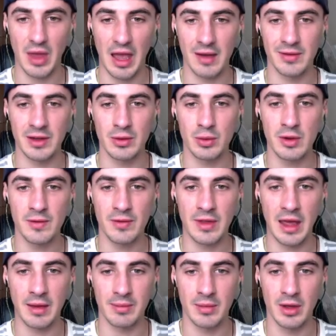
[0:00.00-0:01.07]
Having with
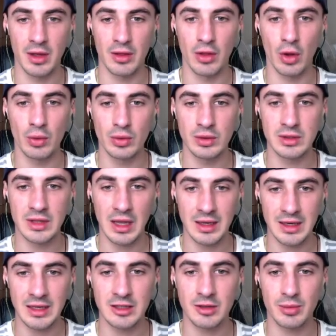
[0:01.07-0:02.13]
them those they
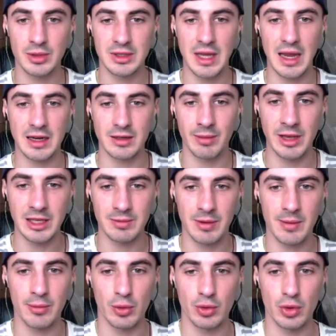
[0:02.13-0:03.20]
need to protect makes
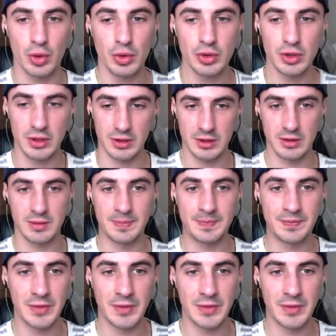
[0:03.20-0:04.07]
people cautious.